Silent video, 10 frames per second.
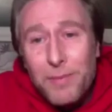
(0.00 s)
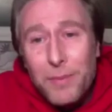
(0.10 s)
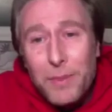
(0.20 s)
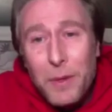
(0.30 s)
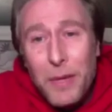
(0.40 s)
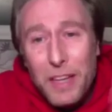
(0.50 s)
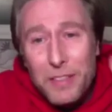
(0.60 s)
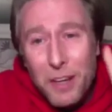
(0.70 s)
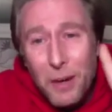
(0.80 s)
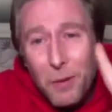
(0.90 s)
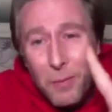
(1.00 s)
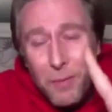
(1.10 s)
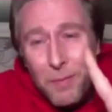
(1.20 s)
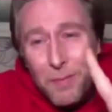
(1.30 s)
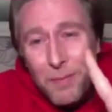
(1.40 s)
2 years ago.
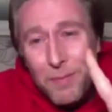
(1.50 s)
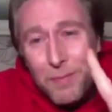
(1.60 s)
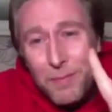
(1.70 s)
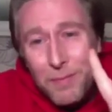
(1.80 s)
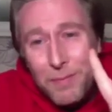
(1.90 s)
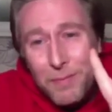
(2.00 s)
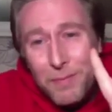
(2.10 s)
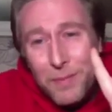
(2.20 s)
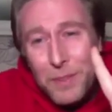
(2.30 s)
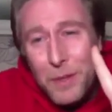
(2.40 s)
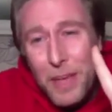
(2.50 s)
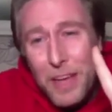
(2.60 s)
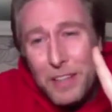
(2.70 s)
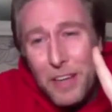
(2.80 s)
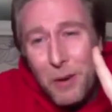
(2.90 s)
2
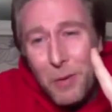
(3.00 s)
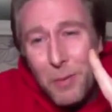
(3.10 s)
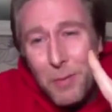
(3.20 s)
years ago.